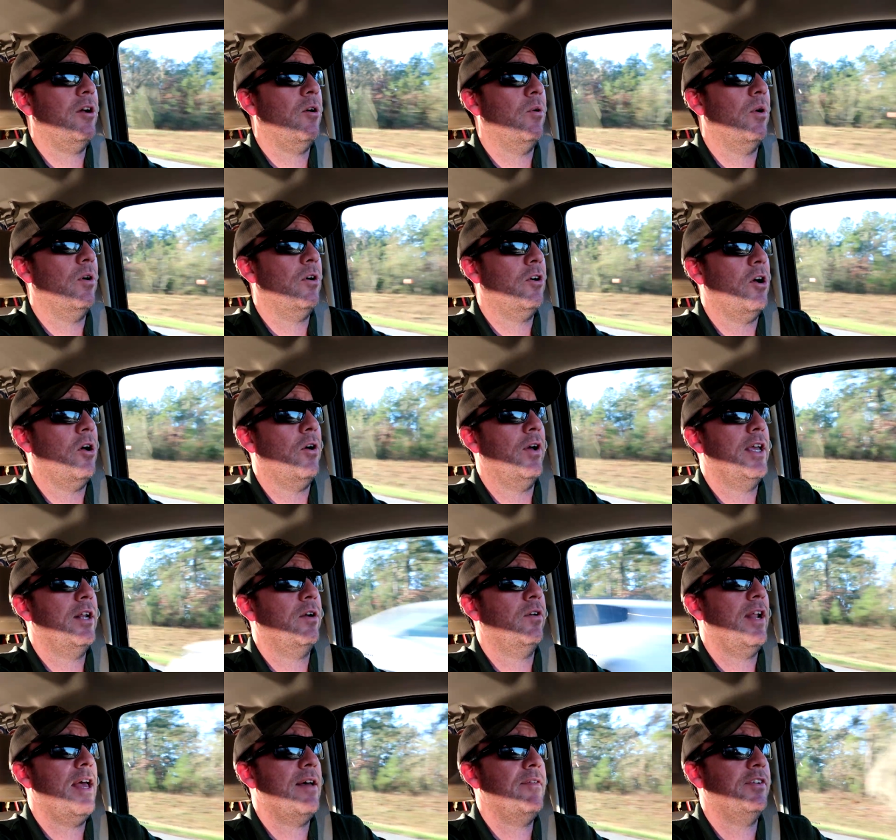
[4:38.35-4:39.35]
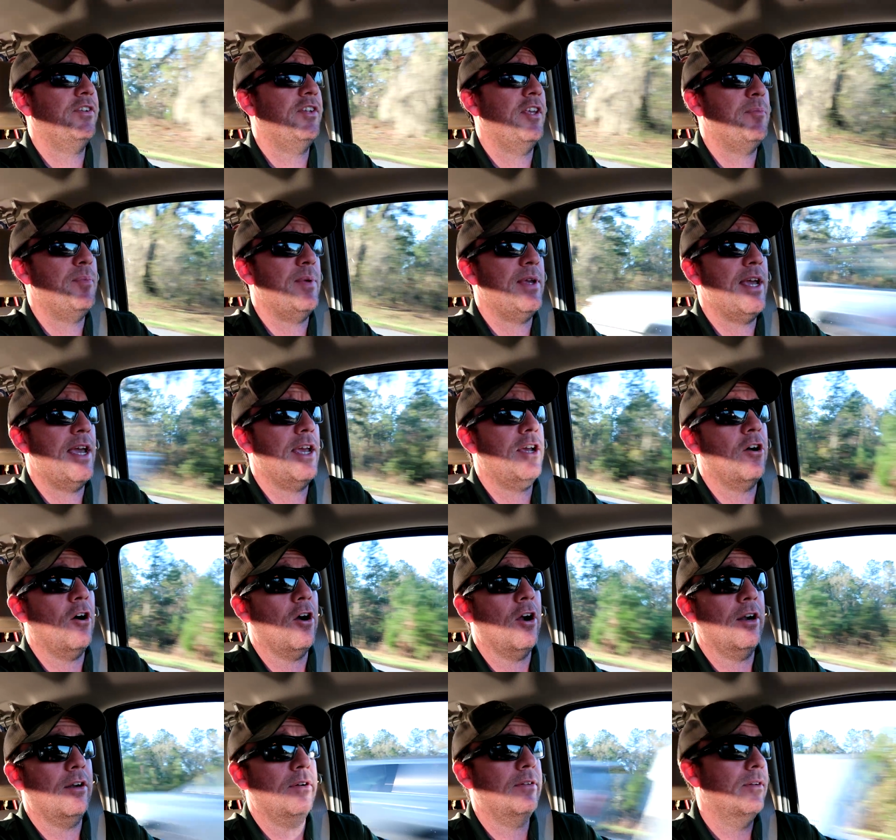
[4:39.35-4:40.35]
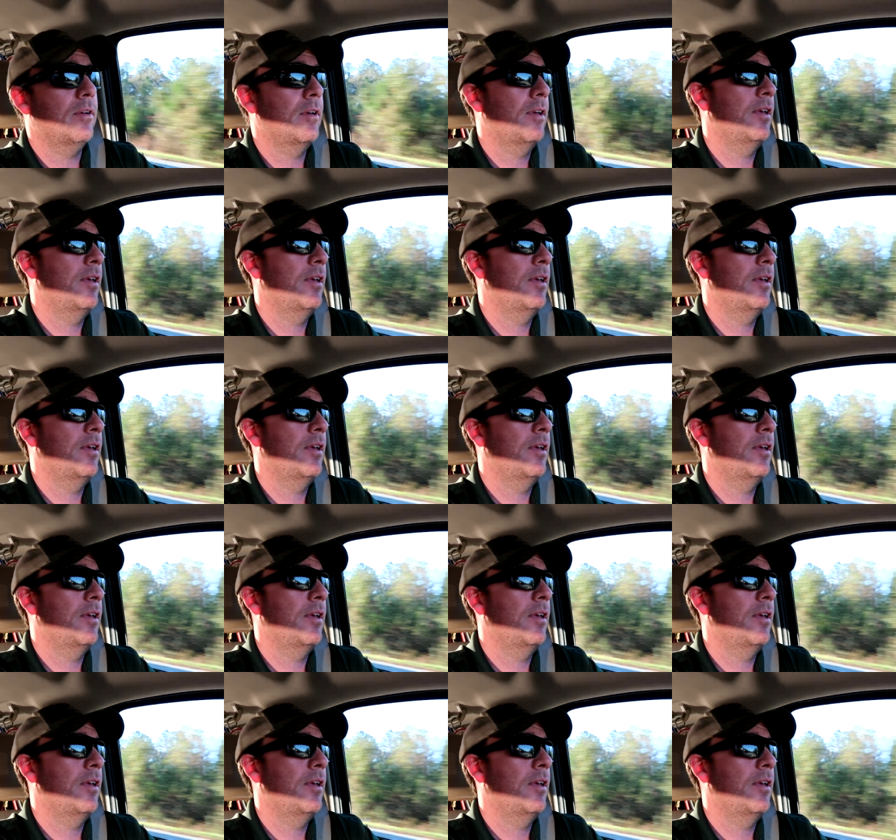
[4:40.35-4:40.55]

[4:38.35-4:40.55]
go on call. He don't have his EPA card."